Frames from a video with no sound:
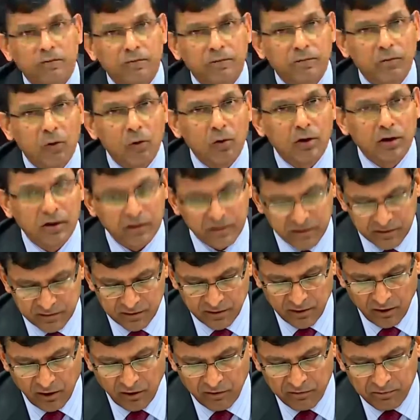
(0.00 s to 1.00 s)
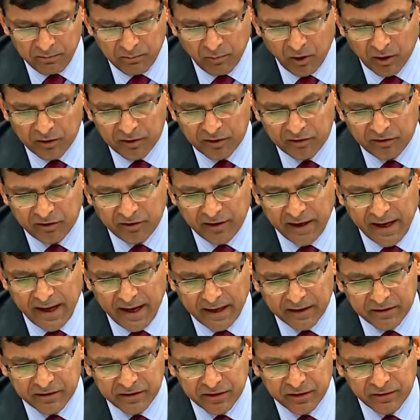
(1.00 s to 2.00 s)
the focus of monetary
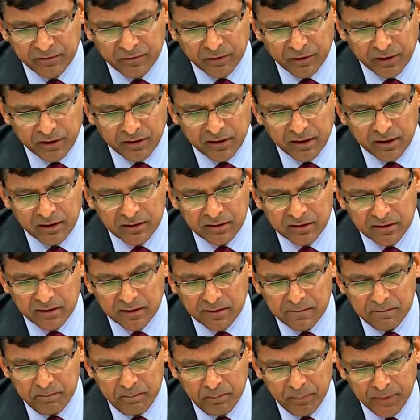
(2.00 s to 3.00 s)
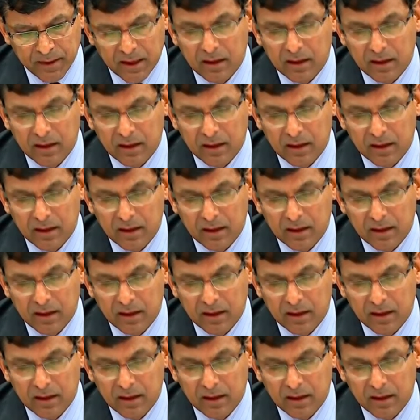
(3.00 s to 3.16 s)
action for the near term